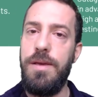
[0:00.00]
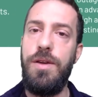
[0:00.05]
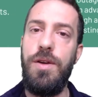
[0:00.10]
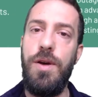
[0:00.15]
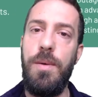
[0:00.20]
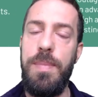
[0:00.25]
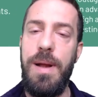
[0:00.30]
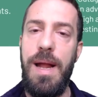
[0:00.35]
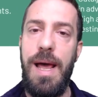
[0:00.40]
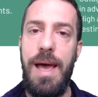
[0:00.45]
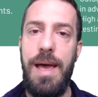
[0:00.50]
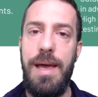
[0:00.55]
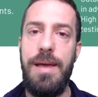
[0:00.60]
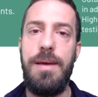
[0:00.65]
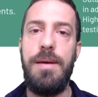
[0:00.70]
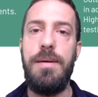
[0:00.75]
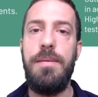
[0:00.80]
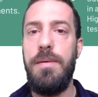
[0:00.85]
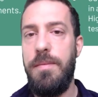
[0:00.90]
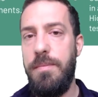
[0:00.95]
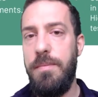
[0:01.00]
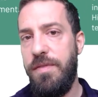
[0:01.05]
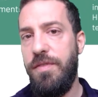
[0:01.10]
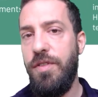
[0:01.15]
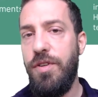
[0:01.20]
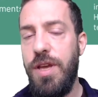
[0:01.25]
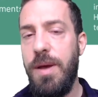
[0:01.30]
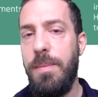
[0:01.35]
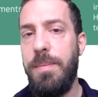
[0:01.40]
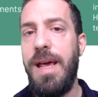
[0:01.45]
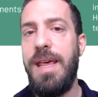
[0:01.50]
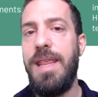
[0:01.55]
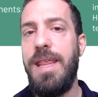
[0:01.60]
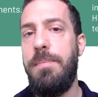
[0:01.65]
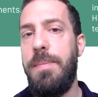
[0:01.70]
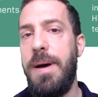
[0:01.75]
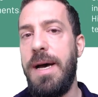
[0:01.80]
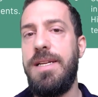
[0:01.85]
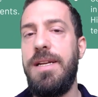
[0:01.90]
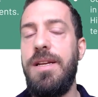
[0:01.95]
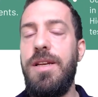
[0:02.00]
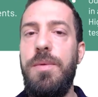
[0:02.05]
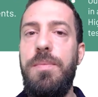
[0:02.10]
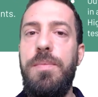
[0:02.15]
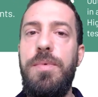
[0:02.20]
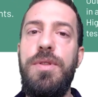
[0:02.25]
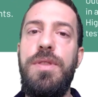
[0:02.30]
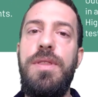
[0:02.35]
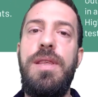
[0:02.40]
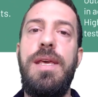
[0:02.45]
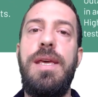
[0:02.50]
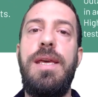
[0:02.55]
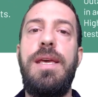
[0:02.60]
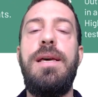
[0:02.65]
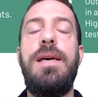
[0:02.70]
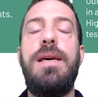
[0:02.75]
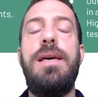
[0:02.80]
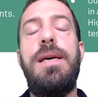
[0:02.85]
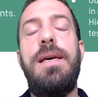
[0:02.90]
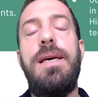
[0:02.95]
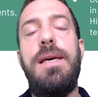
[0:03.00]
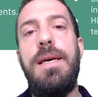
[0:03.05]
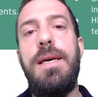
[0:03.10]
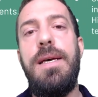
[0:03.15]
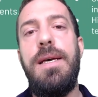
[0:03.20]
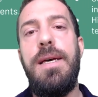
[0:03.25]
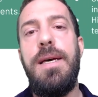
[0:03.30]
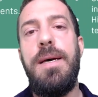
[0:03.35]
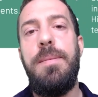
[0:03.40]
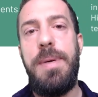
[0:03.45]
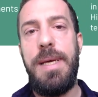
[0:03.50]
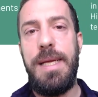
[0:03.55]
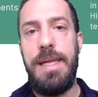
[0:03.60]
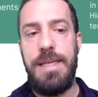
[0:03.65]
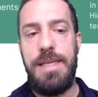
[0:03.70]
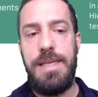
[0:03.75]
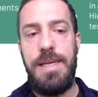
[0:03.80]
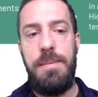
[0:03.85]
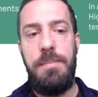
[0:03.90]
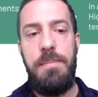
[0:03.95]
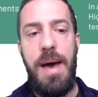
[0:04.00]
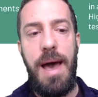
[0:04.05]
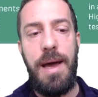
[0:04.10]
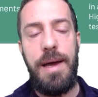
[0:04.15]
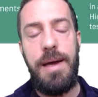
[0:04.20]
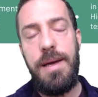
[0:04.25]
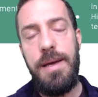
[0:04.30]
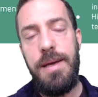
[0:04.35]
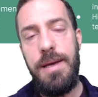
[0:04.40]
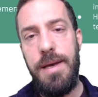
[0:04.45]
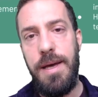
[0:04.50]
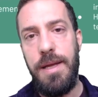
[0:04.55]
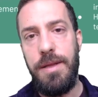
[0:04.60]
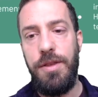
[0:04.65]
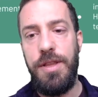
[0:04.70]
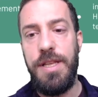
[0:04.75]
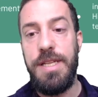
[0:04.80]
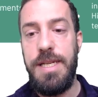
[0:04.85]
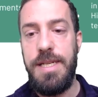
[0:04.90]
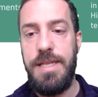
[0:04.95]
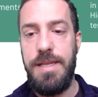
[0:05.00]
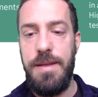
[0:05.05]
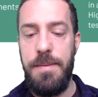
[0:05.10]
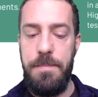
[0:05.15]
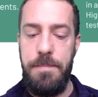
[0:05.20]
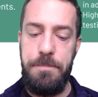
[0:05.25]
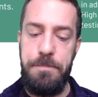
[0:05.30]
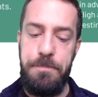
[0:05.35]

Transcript: apply the patch and you put the PLC back to the system.